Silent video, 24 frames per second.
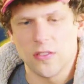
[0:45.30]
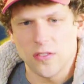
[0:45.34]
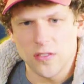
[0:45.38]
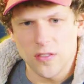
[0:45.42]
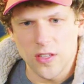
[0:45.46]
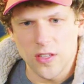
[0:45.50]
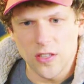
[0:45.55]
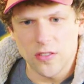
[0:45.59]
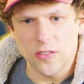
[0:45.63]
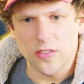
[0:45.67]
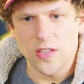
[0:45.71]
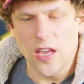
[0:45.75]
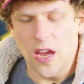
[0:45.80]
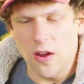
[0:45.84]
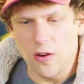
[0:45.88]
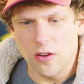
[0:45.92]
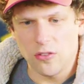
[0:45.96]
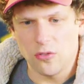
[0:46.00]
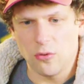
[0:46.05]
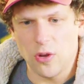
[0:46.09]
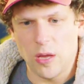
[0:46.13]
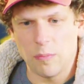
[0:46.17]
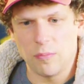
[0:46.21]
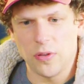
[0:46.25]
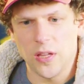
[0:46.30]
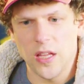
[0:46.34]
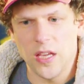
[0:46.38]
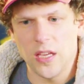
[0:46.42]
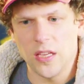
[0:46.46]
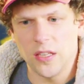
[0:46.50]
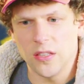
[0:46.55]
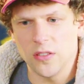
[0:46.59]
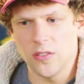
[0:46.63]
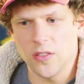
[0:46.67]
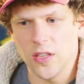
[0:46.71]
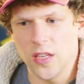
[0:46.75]
This, this character I play
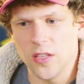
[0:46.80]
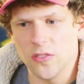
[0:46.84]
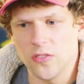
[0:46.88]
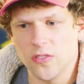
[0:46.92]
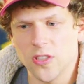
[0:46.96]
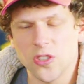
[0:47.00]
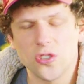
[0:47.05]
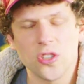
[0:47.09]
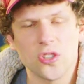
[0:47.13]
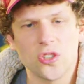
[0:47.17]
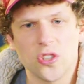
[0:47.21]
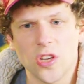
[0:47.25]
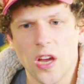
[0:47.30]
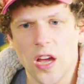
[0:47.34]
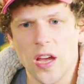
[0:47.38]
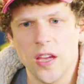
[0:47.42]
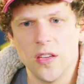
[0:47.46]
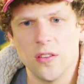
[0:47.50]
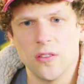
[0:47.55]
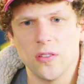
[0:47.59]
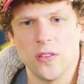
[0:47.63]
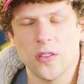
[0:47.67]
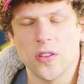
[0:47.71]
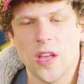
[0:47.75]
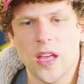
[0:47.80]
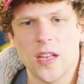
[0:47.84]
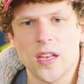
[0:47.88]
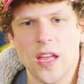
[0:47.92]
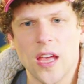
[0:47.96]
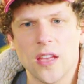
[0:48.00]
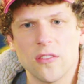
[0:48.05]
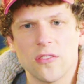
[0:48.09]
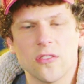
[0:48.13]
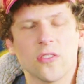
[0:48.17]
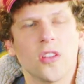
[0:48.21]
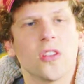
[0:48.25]
is, is such a child and
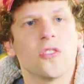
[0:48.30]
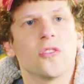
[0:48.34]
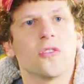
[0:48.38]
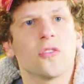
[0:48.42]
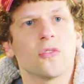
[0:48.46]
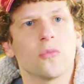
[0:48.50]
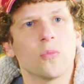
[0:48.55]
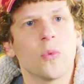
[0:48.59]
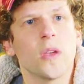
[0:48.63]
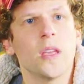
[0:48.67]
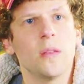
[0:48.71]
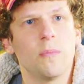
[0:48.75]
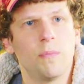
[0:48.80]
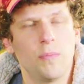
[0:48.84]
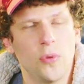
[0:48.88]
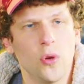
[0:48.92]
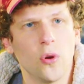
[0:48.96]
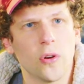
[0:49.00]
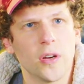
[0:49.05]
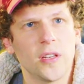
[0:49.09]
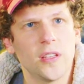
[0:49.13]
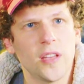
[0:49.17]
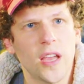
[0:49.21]
has such sweet, pure